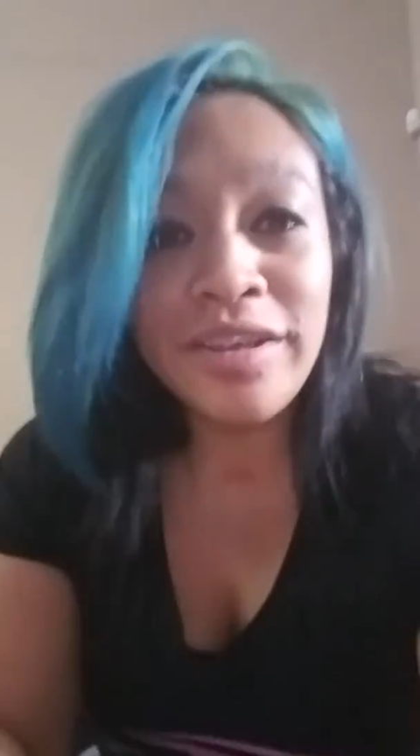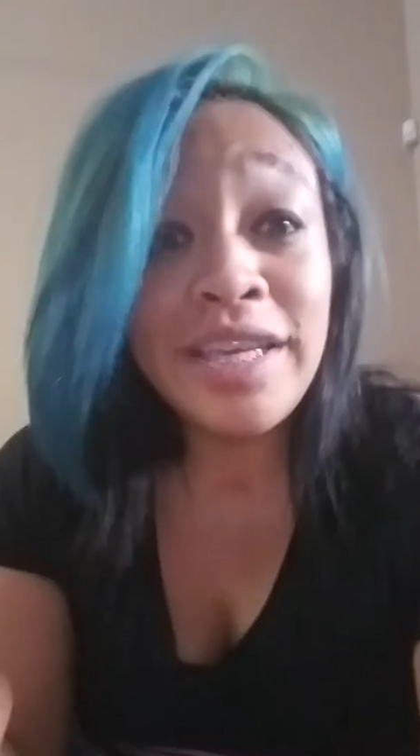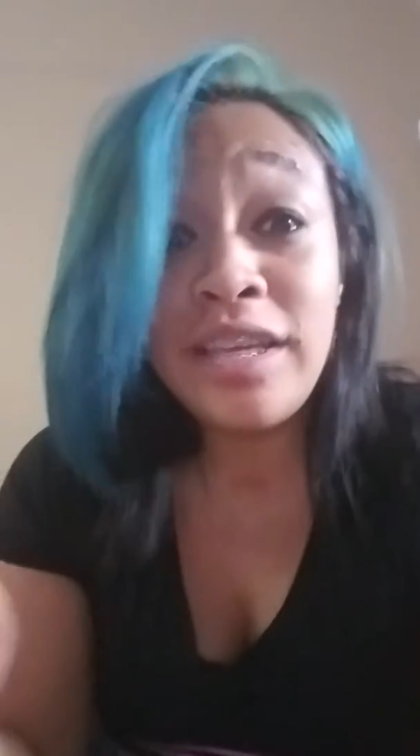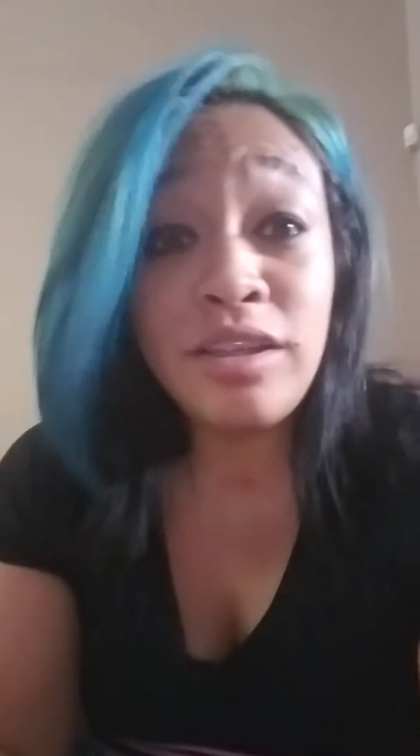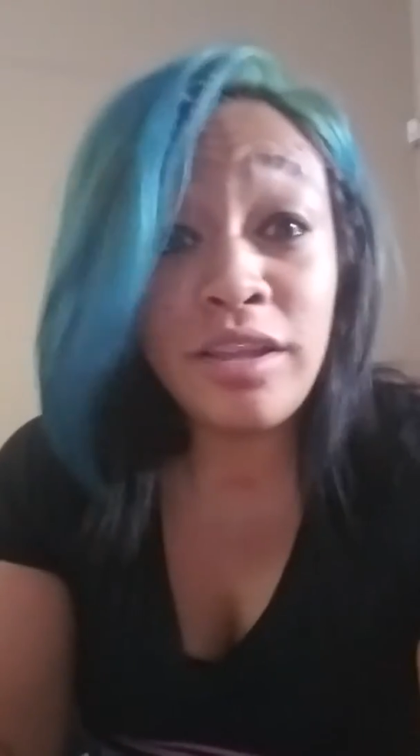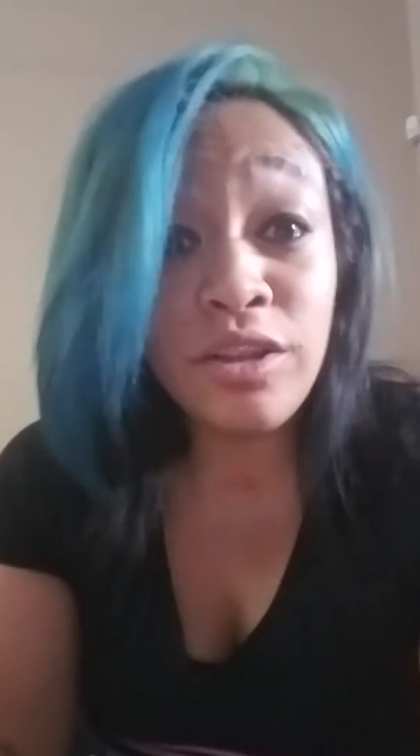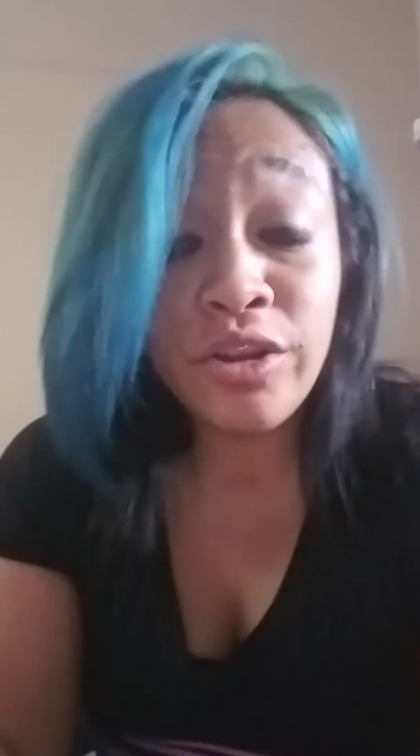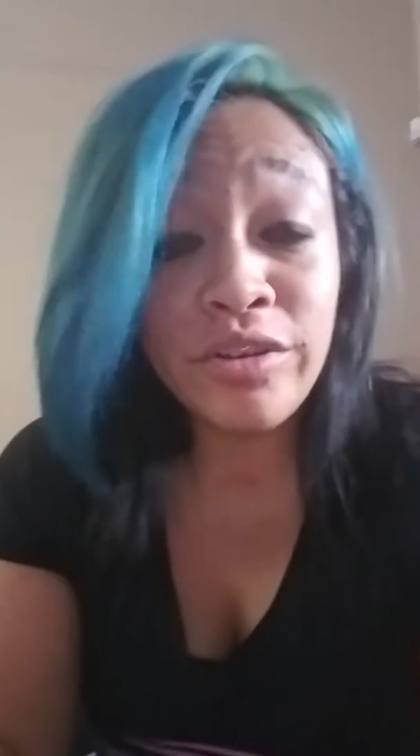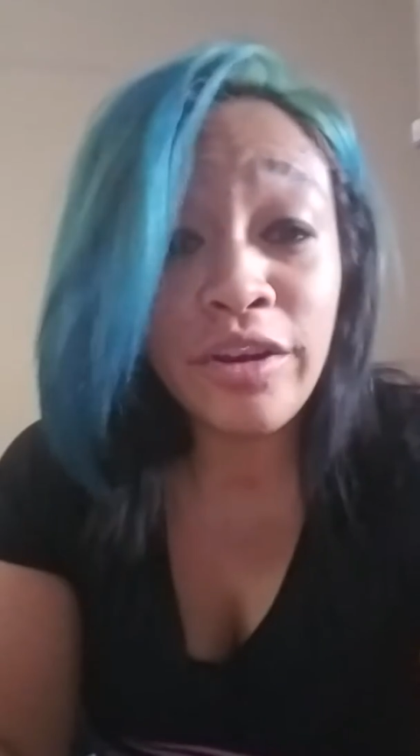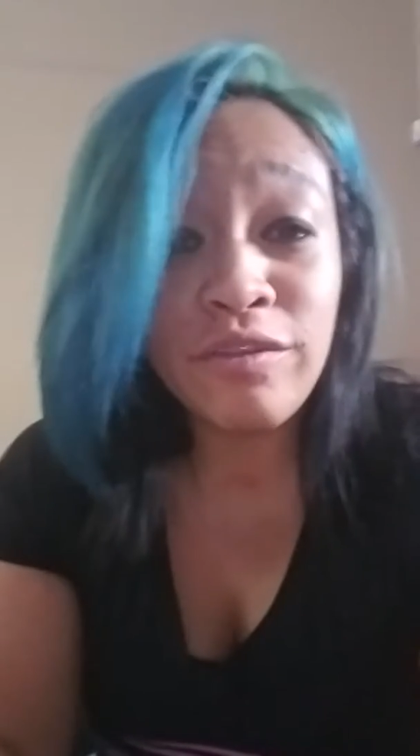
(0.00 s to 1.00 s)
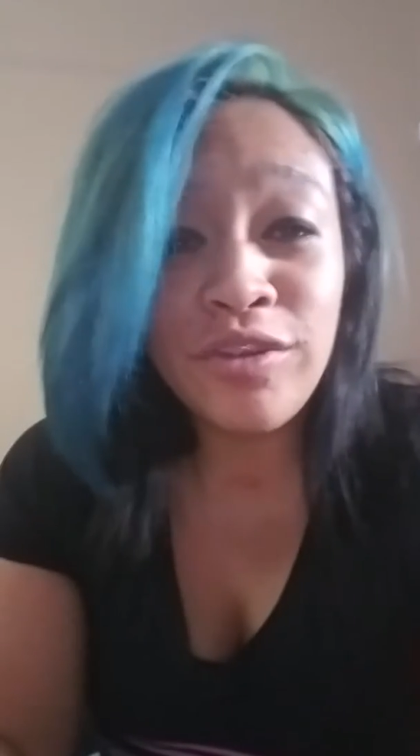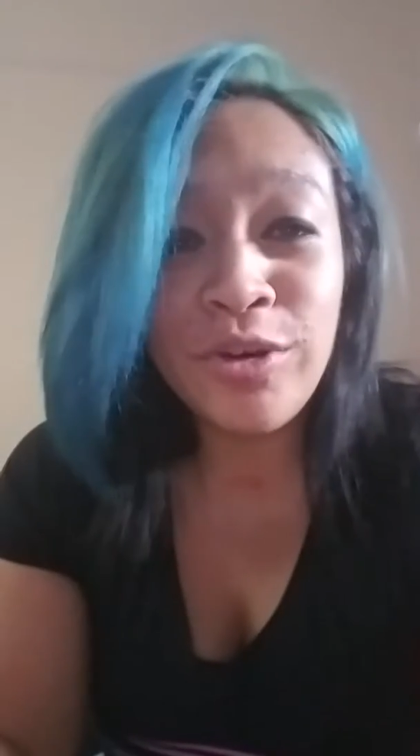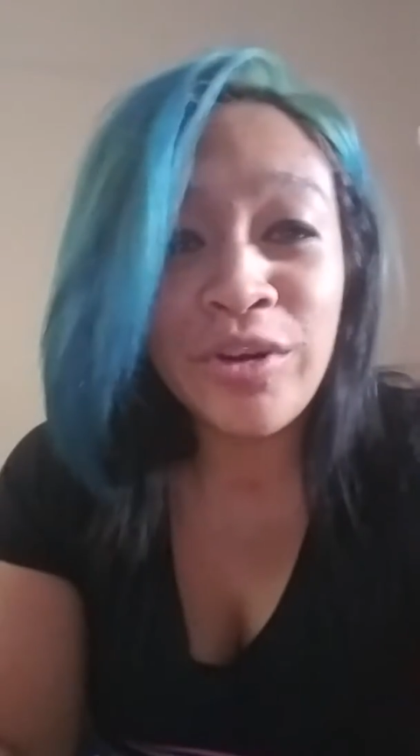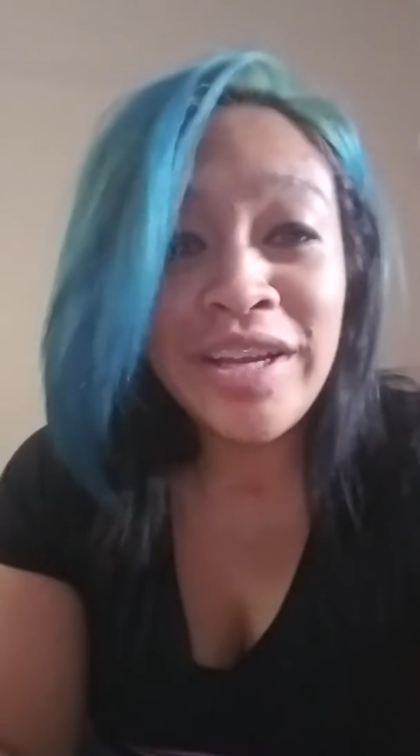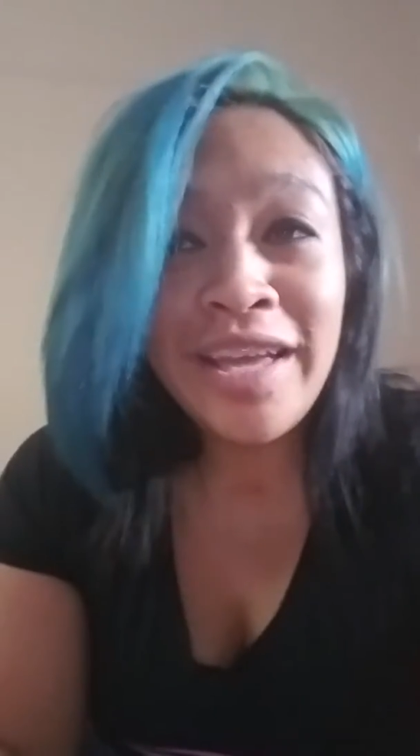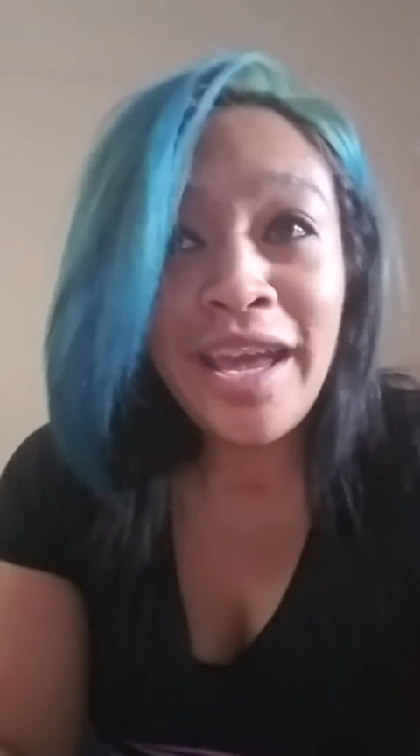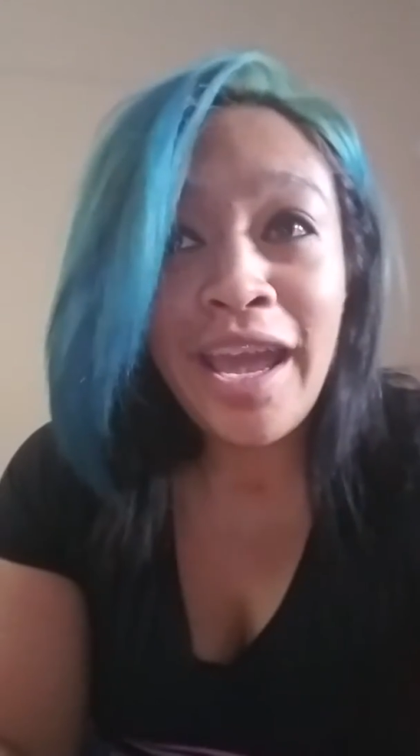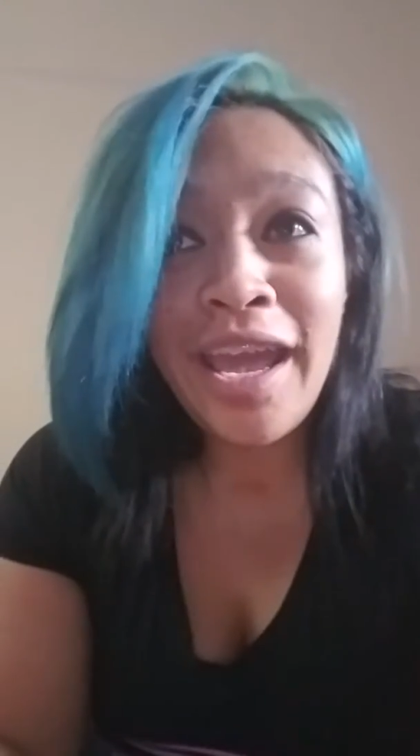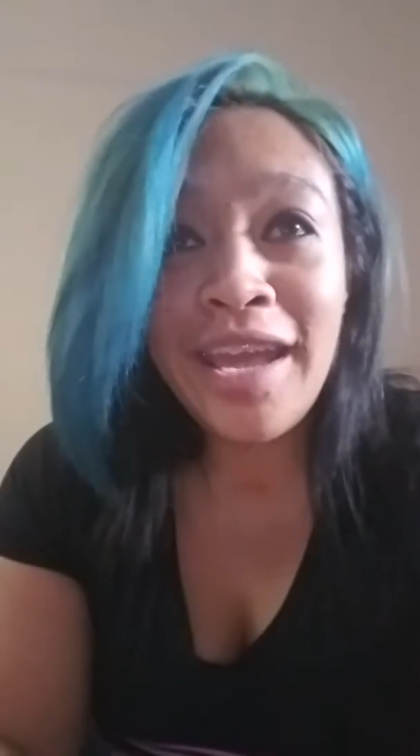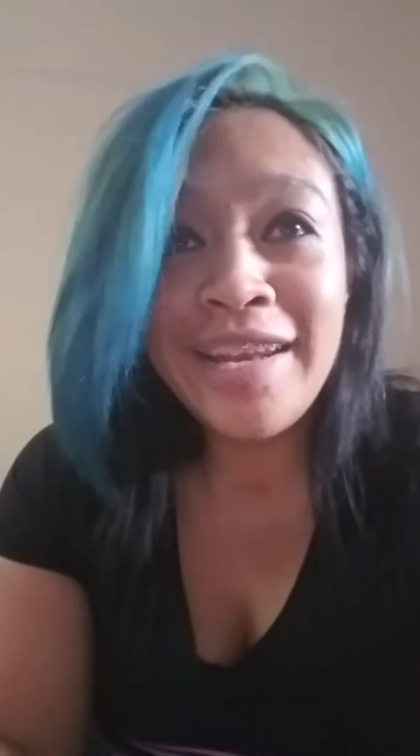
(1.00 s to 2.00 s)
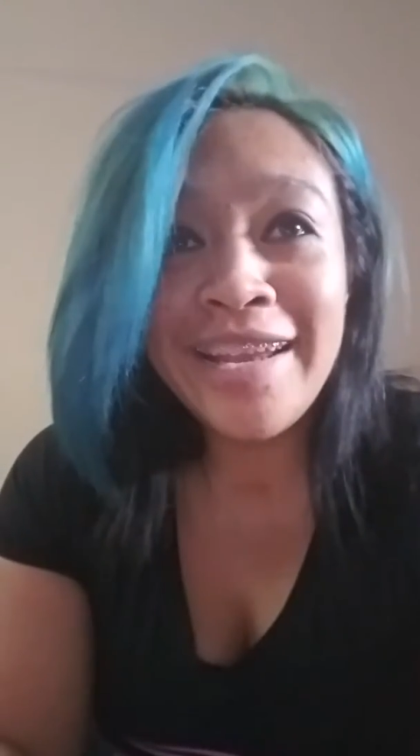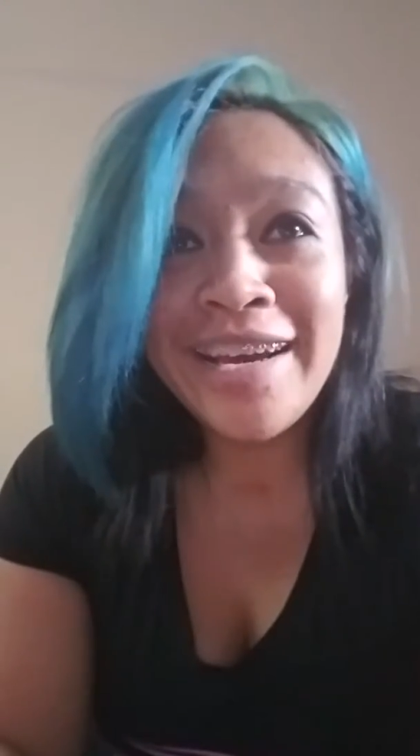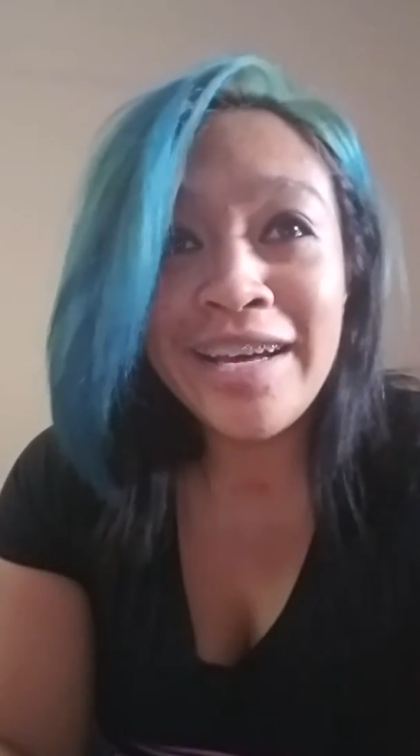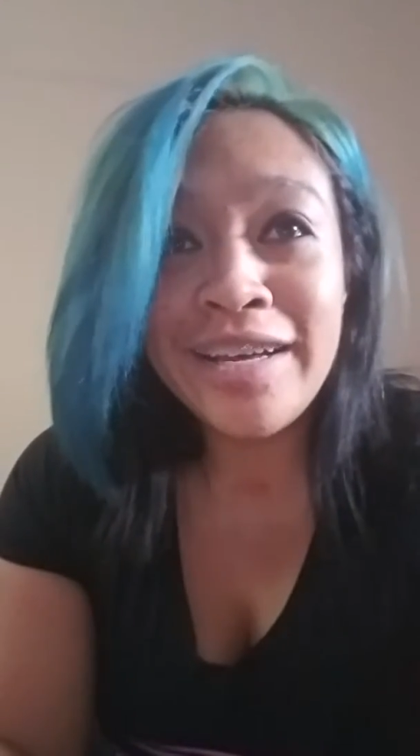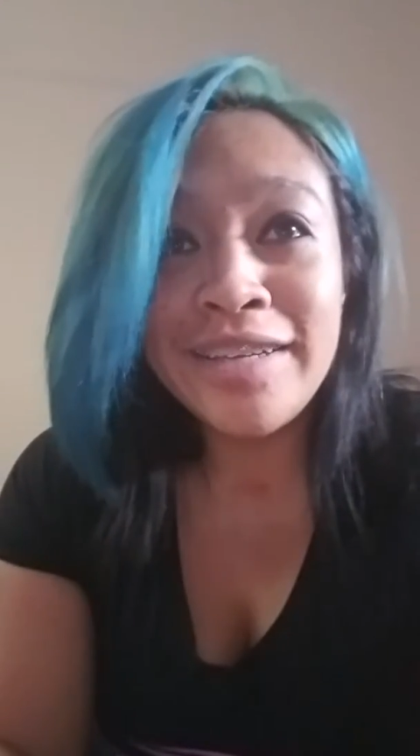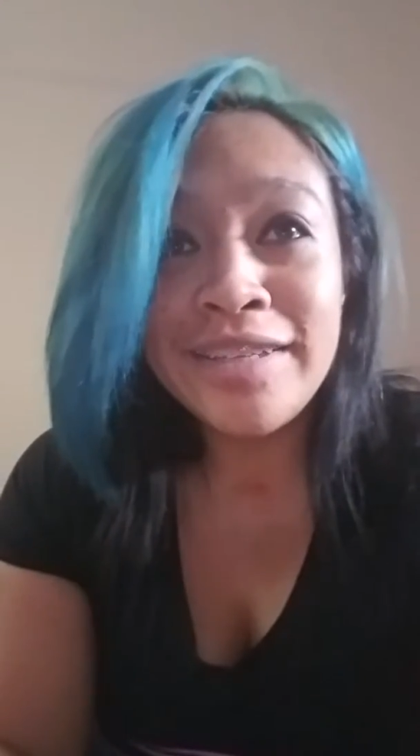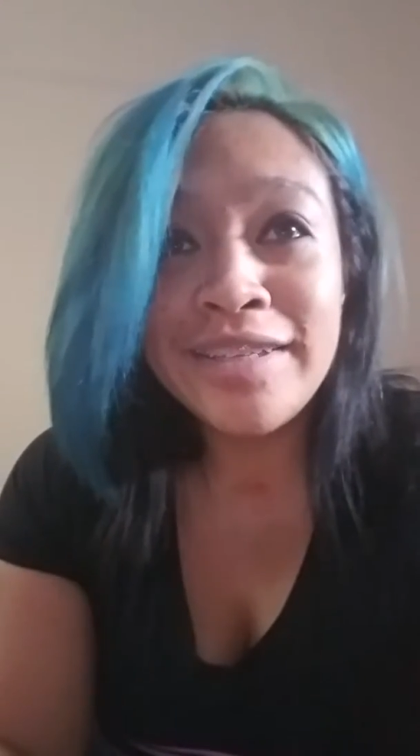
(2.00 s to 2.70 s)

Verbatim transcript: he, he learned Kung Fu. And uh,